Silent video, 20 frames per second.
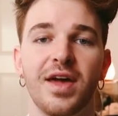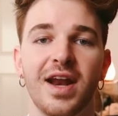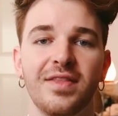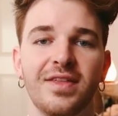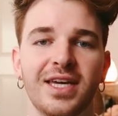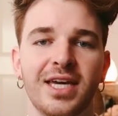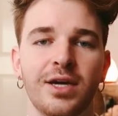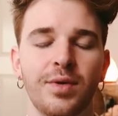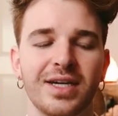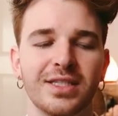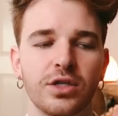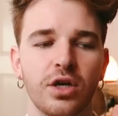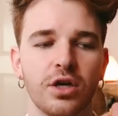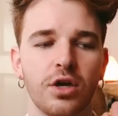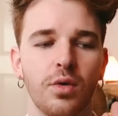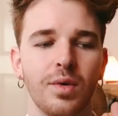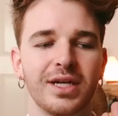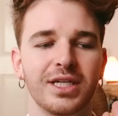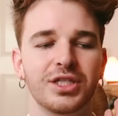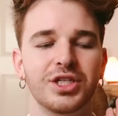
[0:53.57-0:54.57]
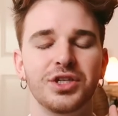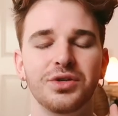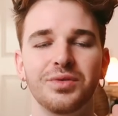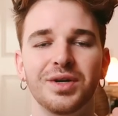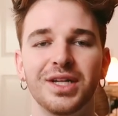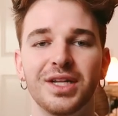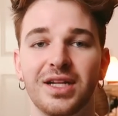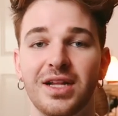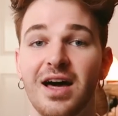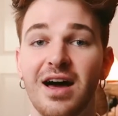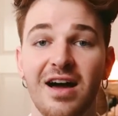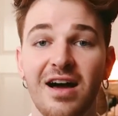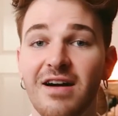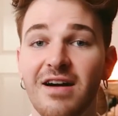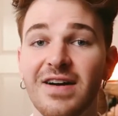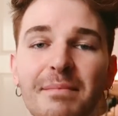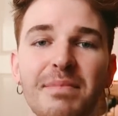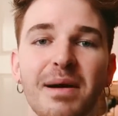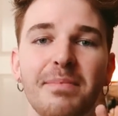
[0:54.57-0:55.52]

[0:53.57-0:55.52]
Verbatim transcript: that I think you guys are going to love.